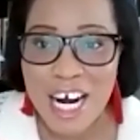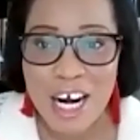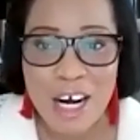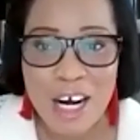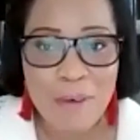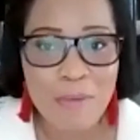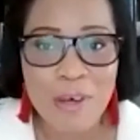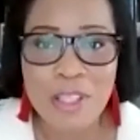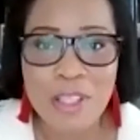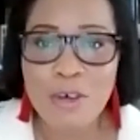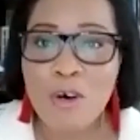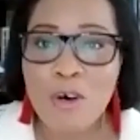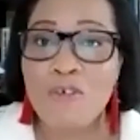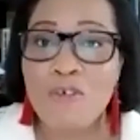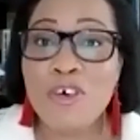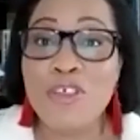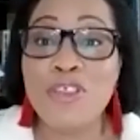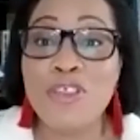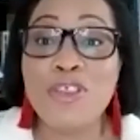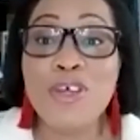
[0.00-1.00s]
with
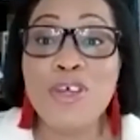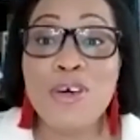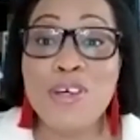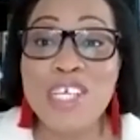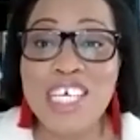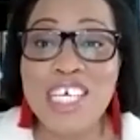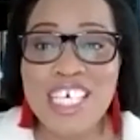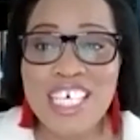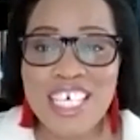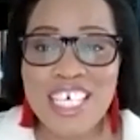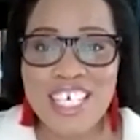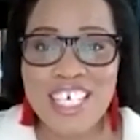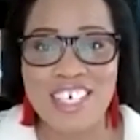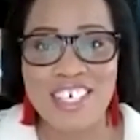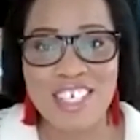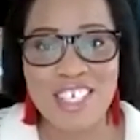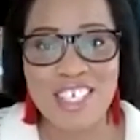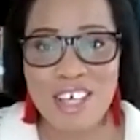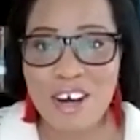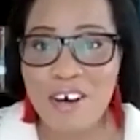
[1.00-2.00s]
over 30
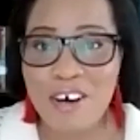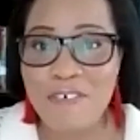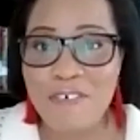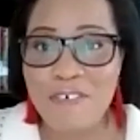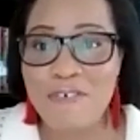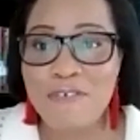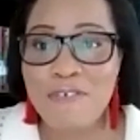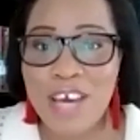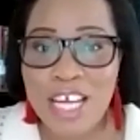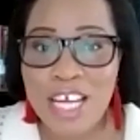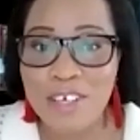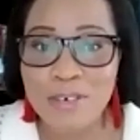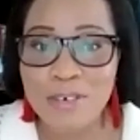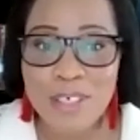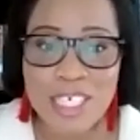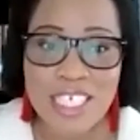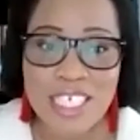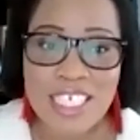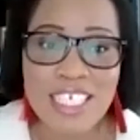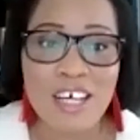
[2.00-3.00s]
years of
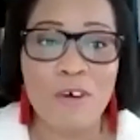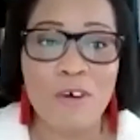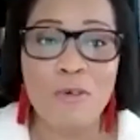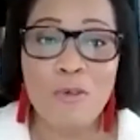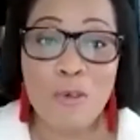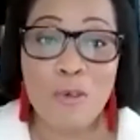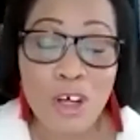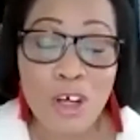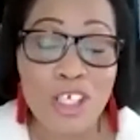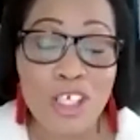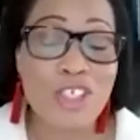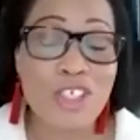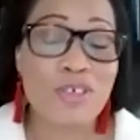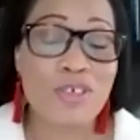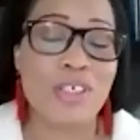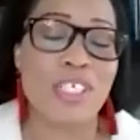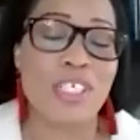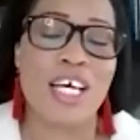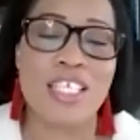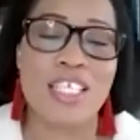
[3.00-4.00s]
veteran Wall
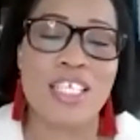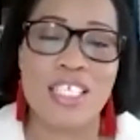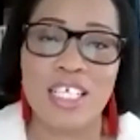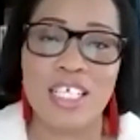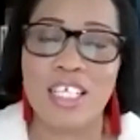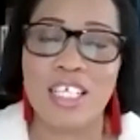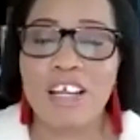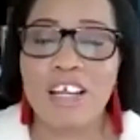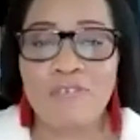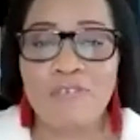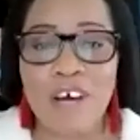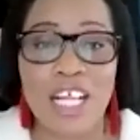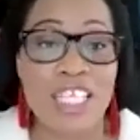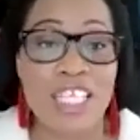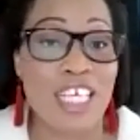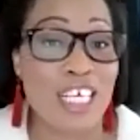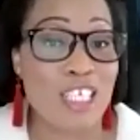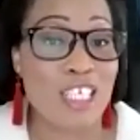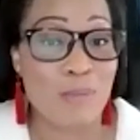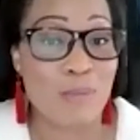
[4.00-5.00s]
Street and Silicon
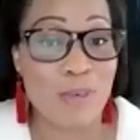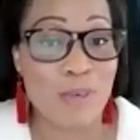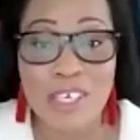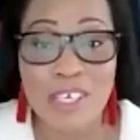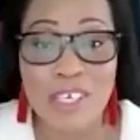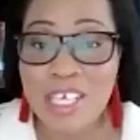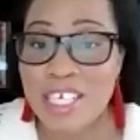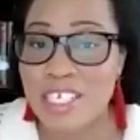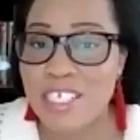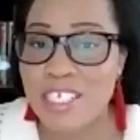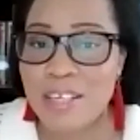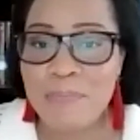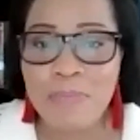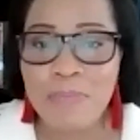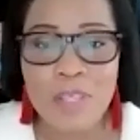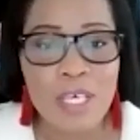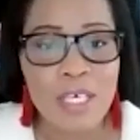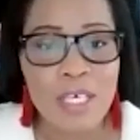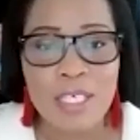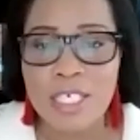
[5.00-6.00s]
Valley experience.
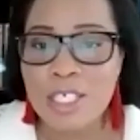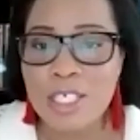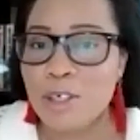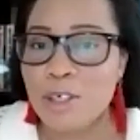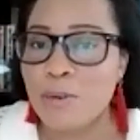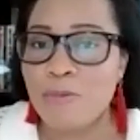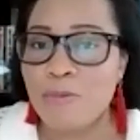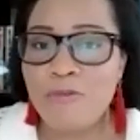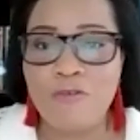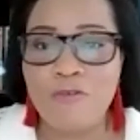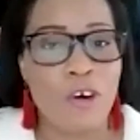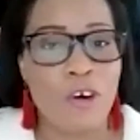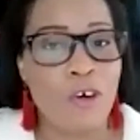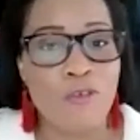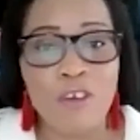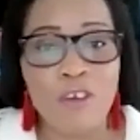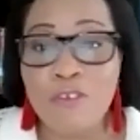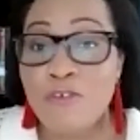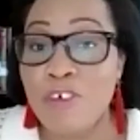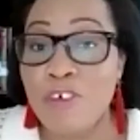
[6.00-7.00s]

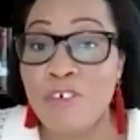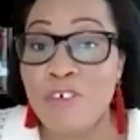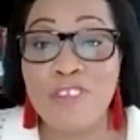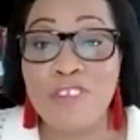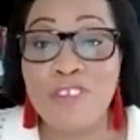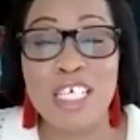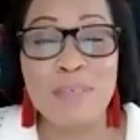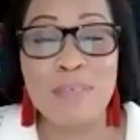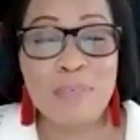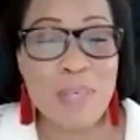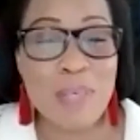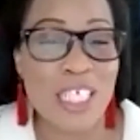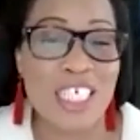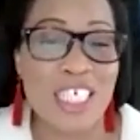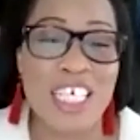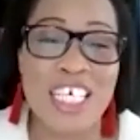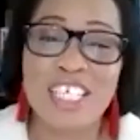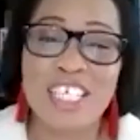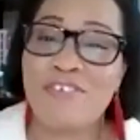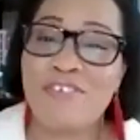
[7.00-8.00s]
Over 15
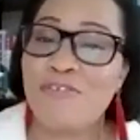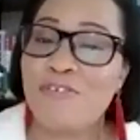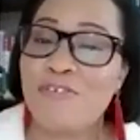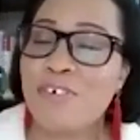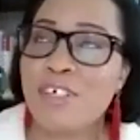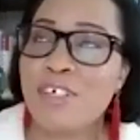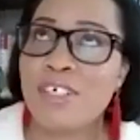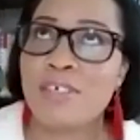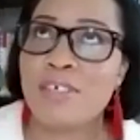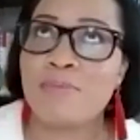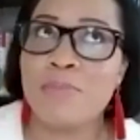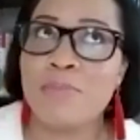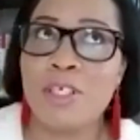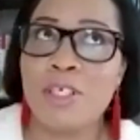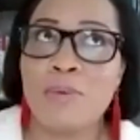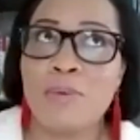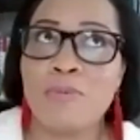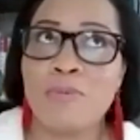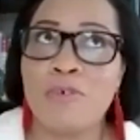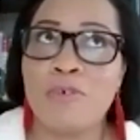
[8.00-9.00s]
billion for,
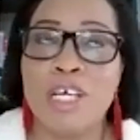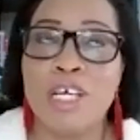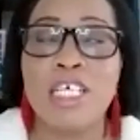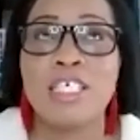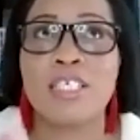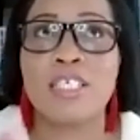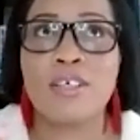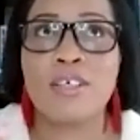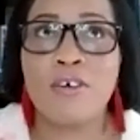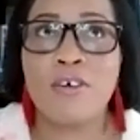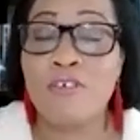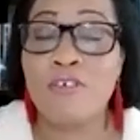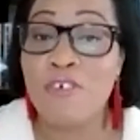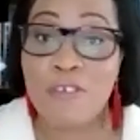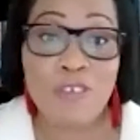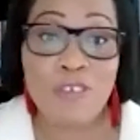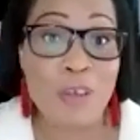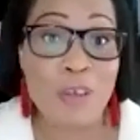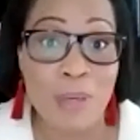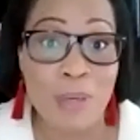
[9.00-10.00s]
raised over
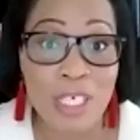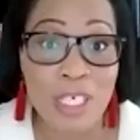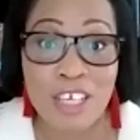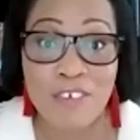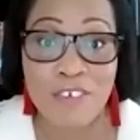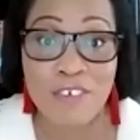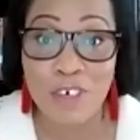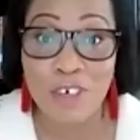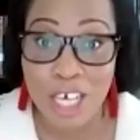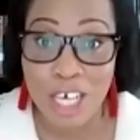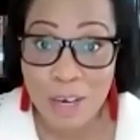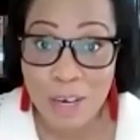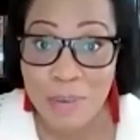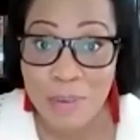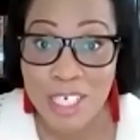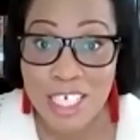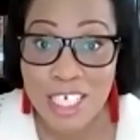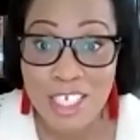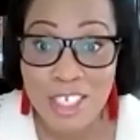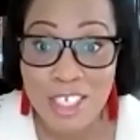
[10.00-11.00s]
15 billion for
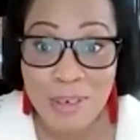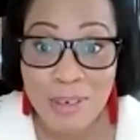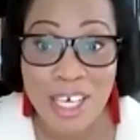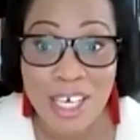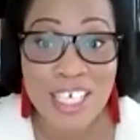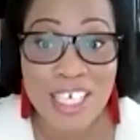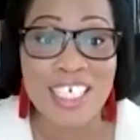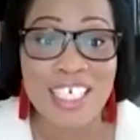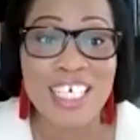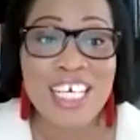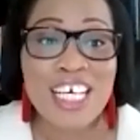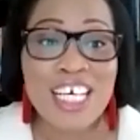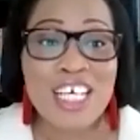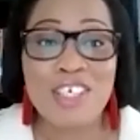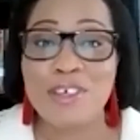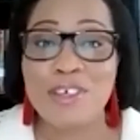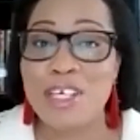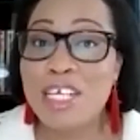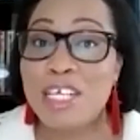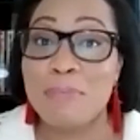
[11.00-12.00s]
companies, right?
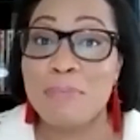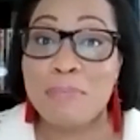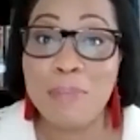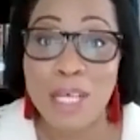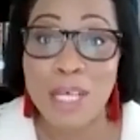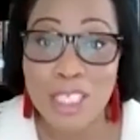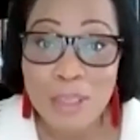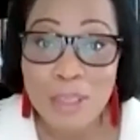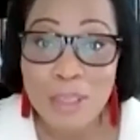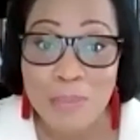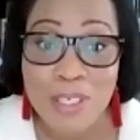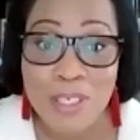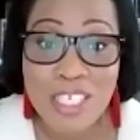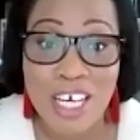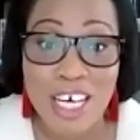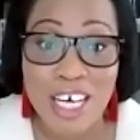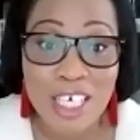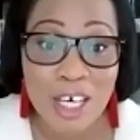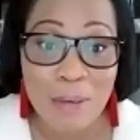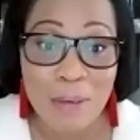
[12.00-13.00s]
Created multiple
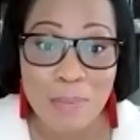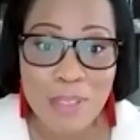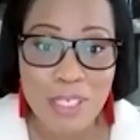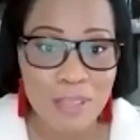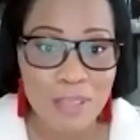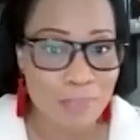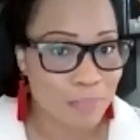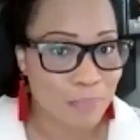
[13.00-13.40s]
startups,